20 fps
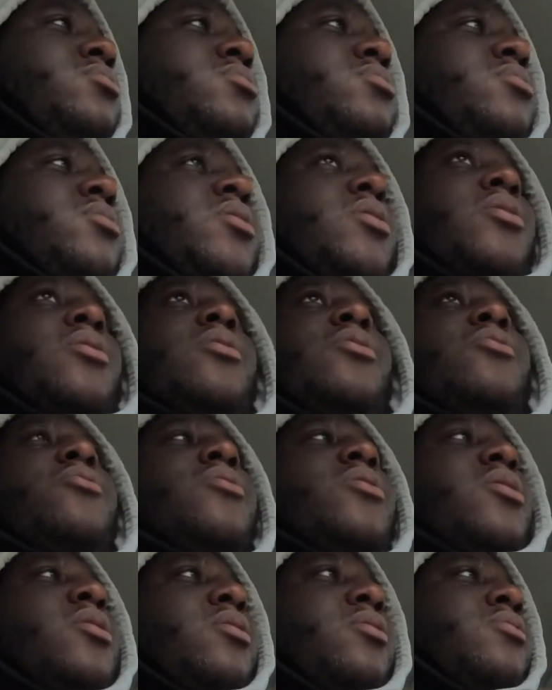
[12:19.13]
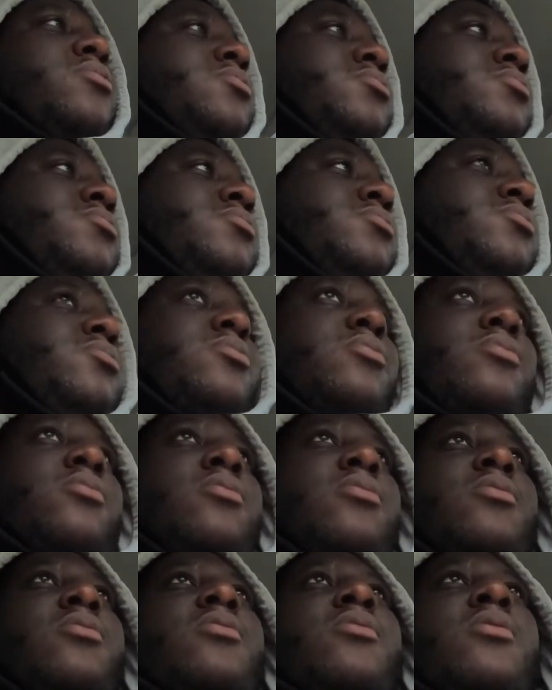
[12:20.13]
I do not.
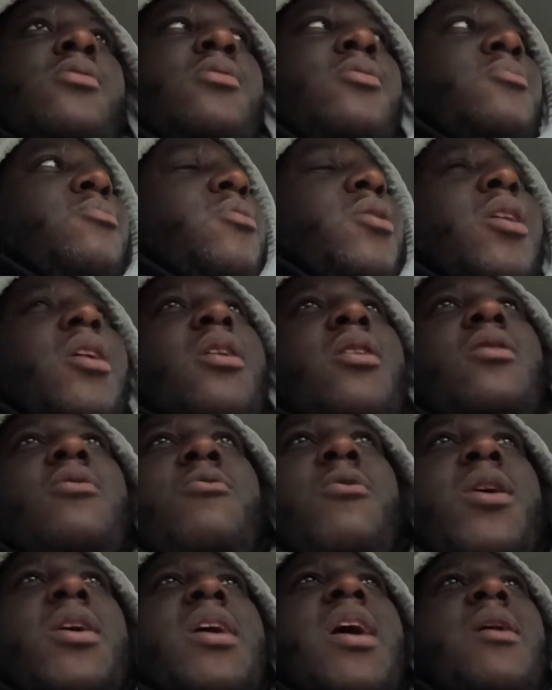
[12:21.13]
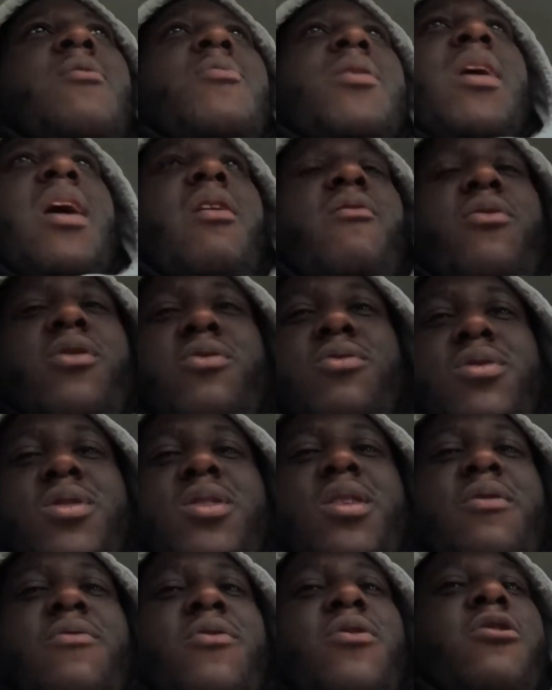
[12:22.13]
But yeah, we can't be having
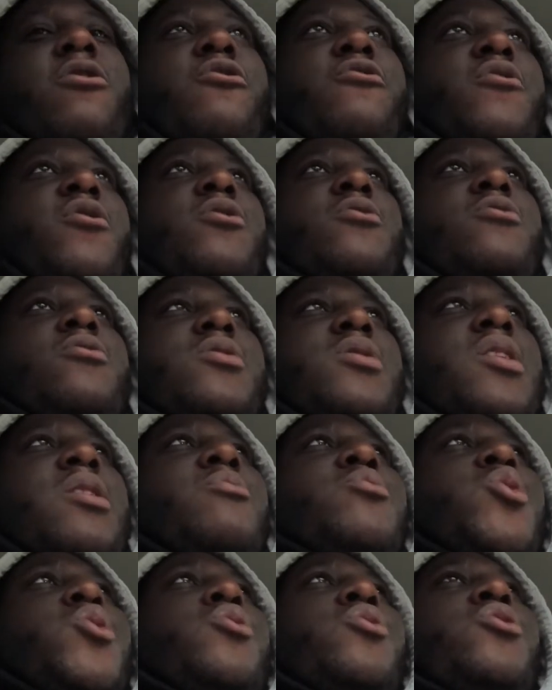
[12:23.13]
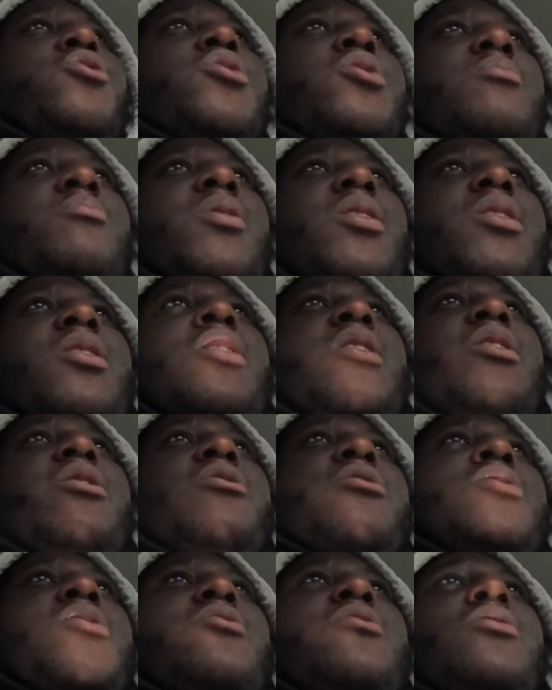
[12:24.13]
stuff on our phones, and I'm so used to being in
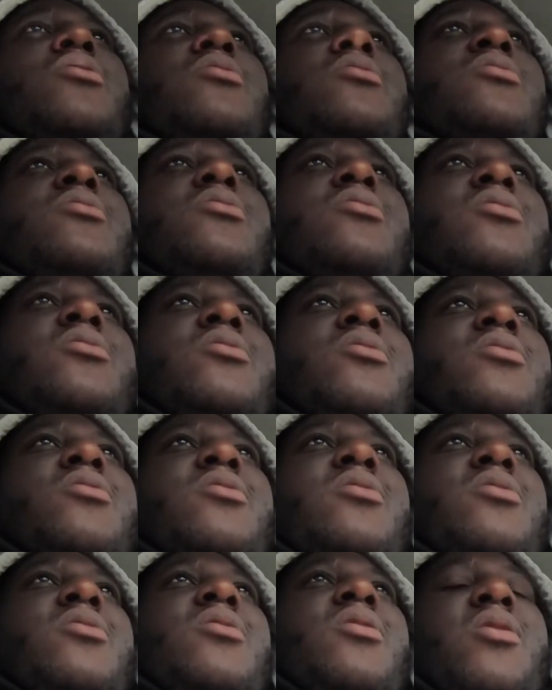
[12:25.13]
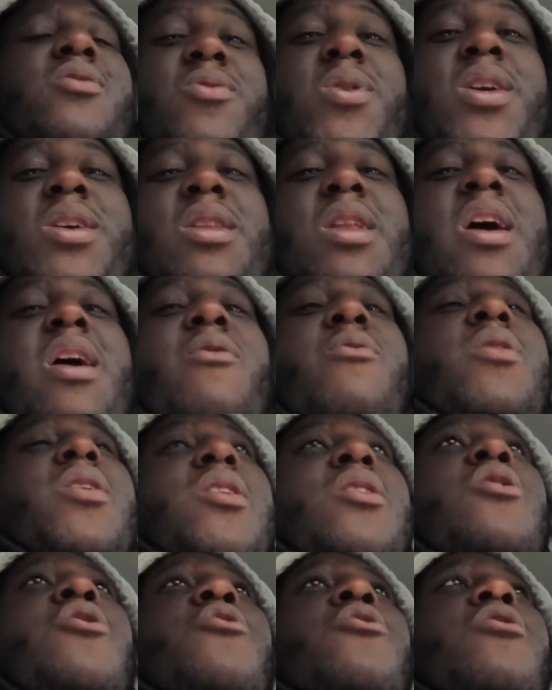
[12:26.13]
Arizona, and we can
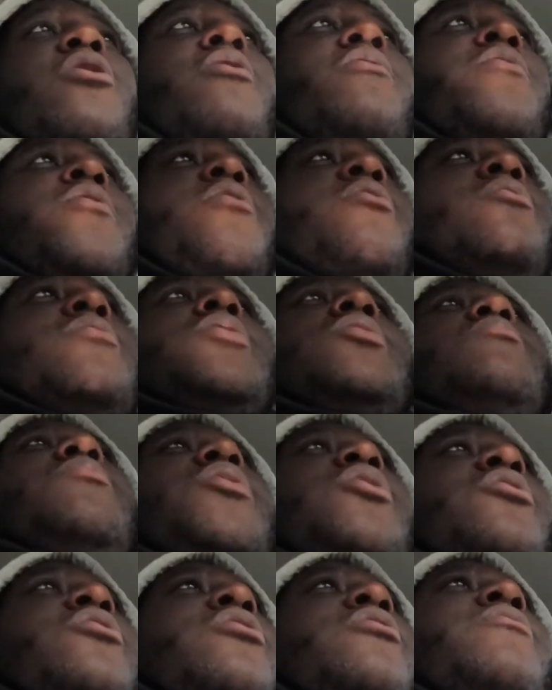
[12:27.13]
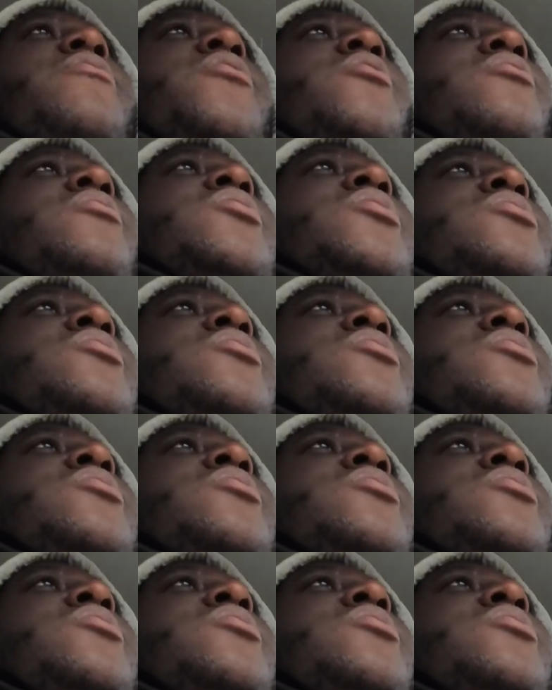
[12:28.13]
hold our phones and be on our phones and